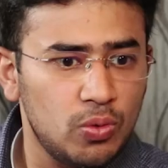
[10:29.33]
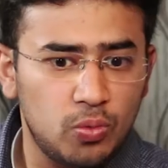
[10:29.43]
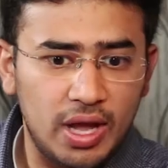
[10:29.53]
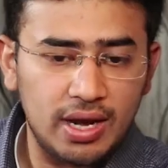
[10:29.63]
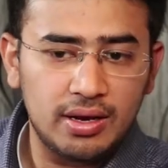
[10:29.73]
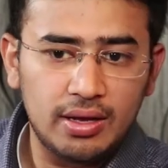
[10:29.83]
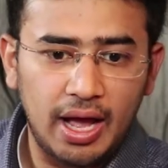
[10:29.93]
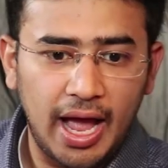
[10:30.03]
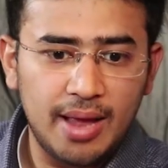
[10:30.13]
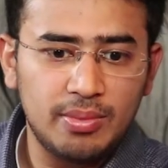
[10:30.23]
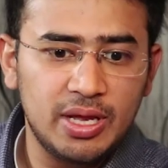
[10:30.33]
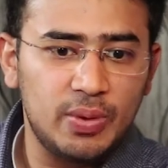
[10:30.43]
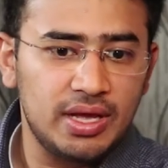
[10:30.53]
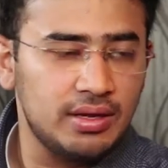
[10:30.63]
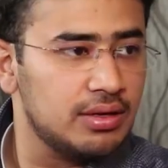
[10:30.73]
Well, I am
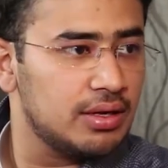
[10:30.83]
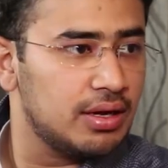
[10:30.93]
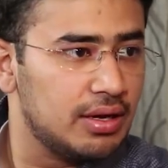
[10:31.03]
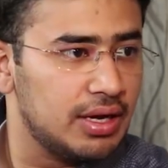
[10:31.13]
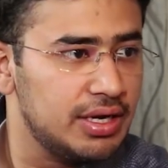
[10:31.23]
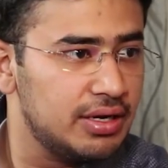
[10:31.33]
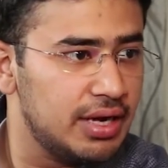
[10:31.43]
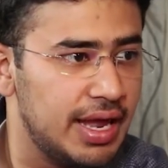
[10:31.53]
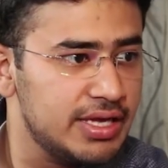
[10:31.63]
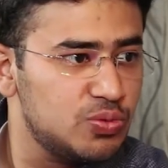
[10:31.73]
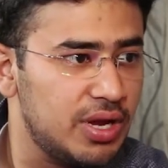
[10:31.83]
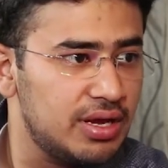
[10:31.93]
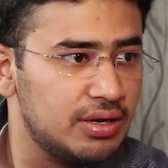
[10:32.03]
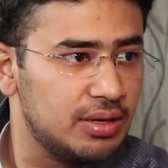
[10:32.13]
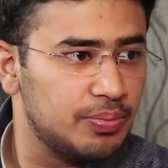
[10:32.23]
living in an age
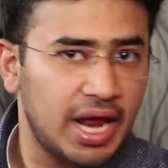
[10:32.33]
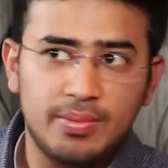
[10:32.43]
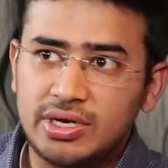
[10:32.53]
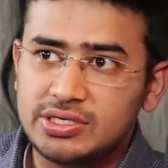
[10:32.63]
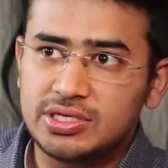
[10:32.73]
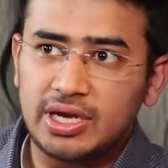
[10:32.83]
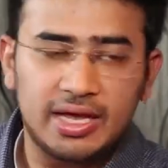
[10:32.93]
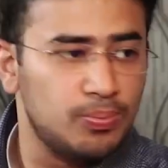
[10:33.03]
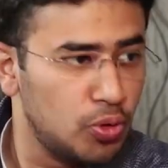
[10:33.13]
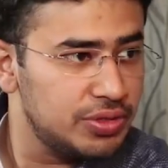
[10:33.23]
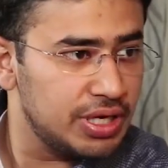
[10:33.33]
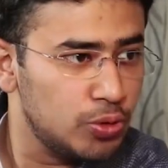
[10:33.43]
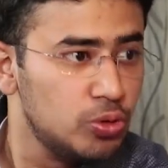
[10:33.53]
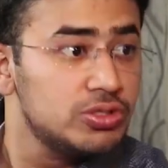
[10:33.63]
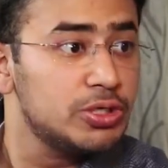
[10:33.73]
where a Prime Minister like Modi,
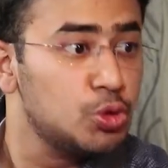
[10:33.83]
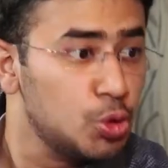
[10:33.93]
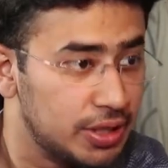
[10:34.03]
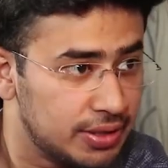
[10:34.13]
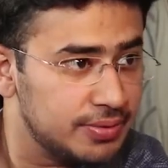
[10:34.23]
who is a doer,